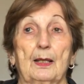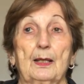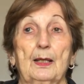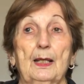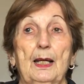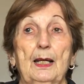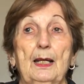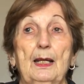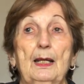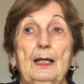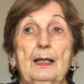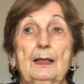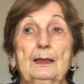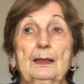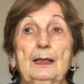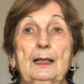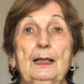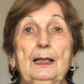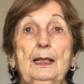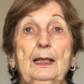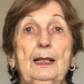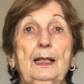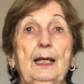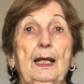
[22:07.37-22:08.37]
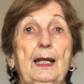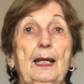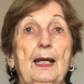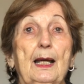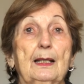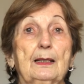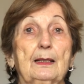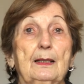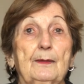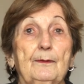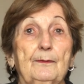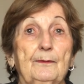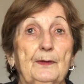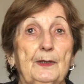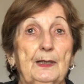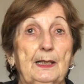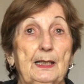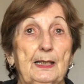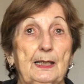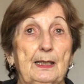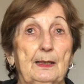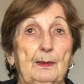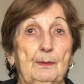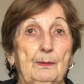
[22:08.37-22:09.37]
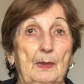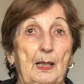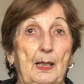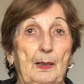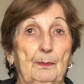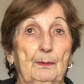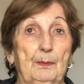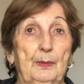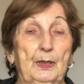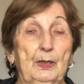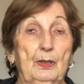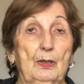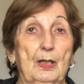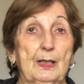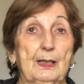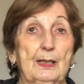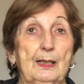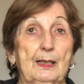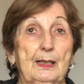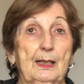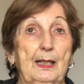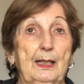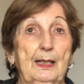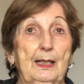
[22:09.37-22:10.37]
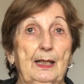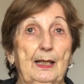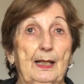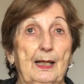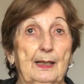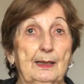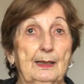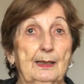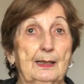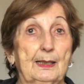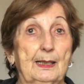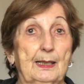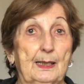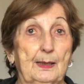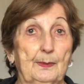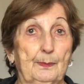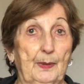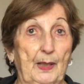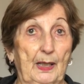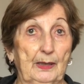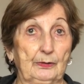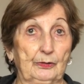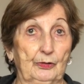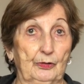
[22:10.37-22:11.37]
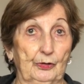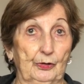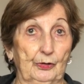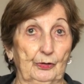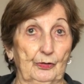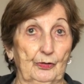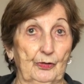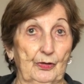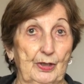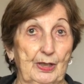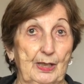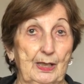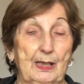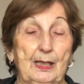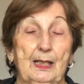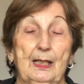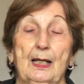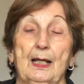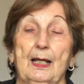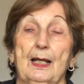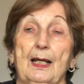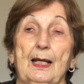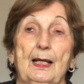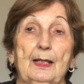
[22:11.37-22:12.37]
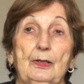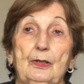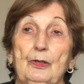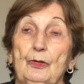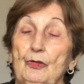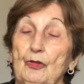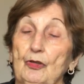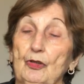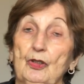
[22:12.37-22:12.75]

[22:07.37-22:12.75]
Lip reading: And he had to fix them up because they had inspectors, and